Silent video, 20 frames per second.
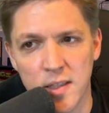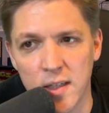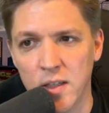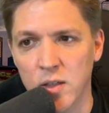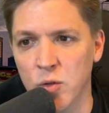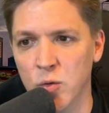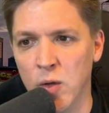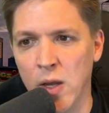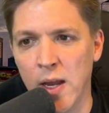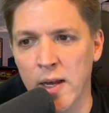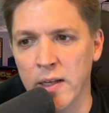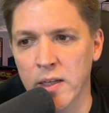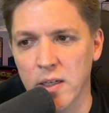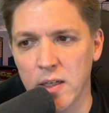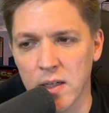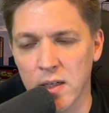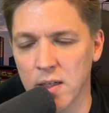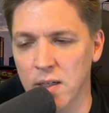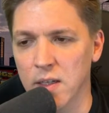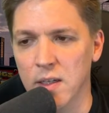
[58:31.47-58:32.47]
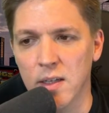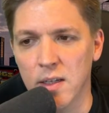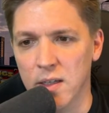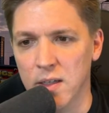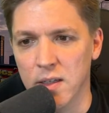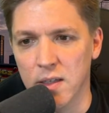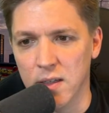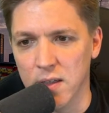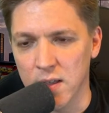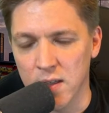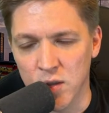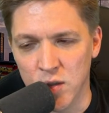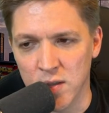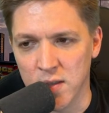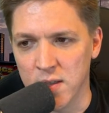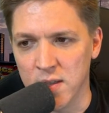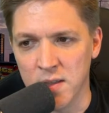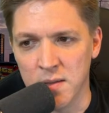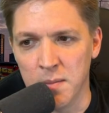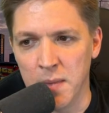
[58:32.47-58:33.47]
they do get it. It
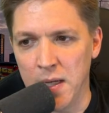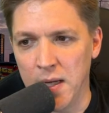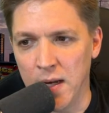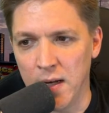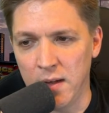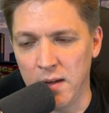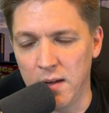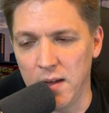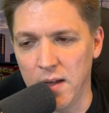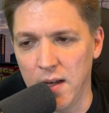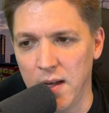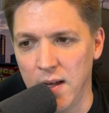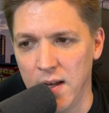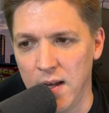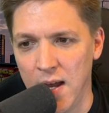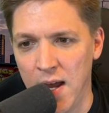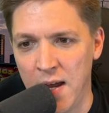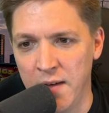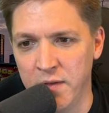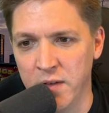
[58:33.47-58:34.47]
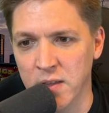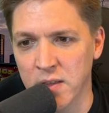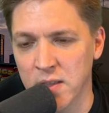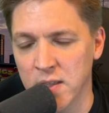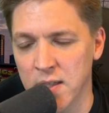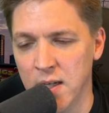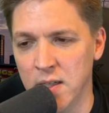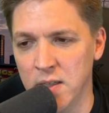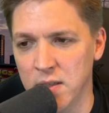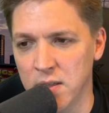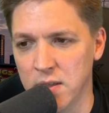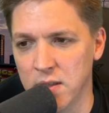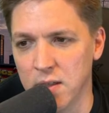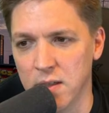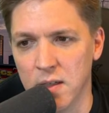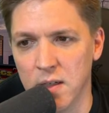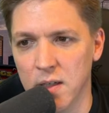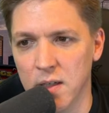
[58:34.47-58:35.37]
just doesn't make any effing sense.